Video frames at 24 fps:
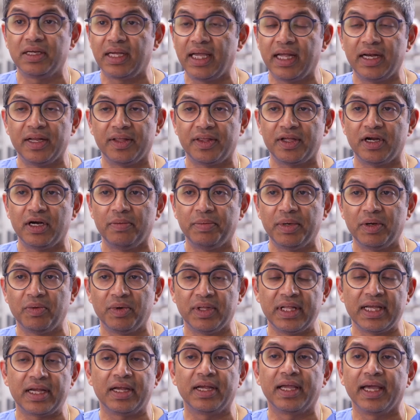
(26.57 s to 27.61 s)
get a therapy
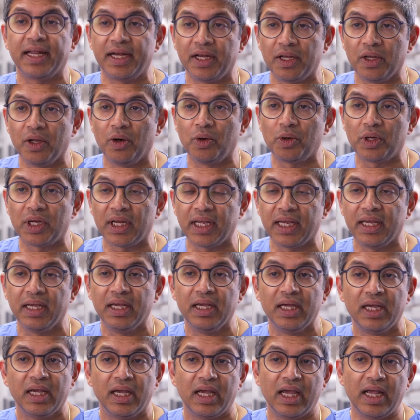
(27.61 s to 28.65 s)
when they can get it locally
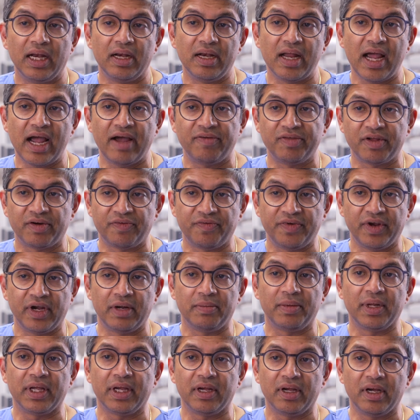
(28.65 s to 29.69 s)
and have their
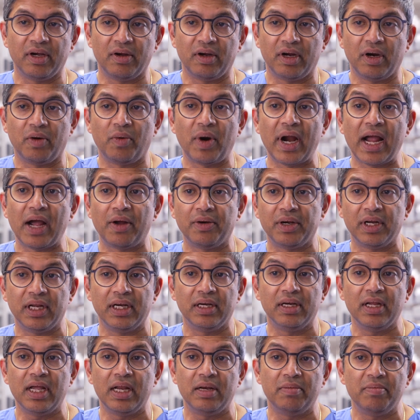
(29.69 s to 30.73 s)
family around
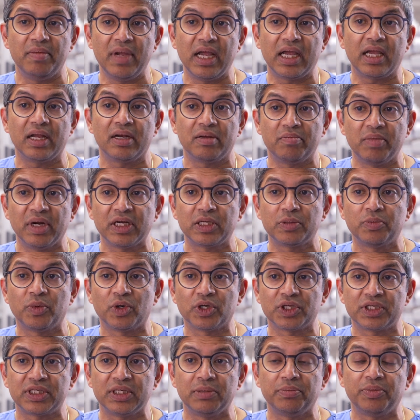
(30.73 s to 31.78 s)
and make it much more
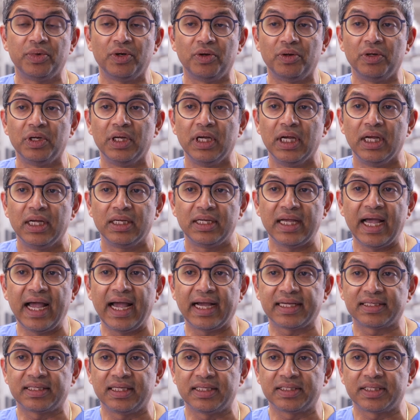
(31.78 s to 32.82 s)
simple to
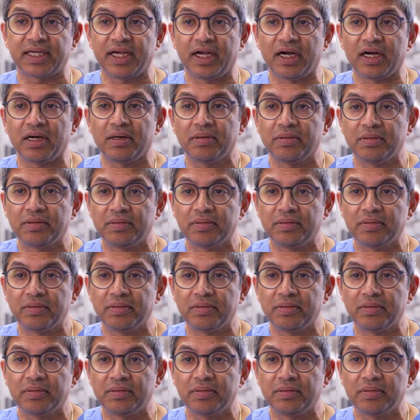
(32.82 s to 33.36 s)
access care.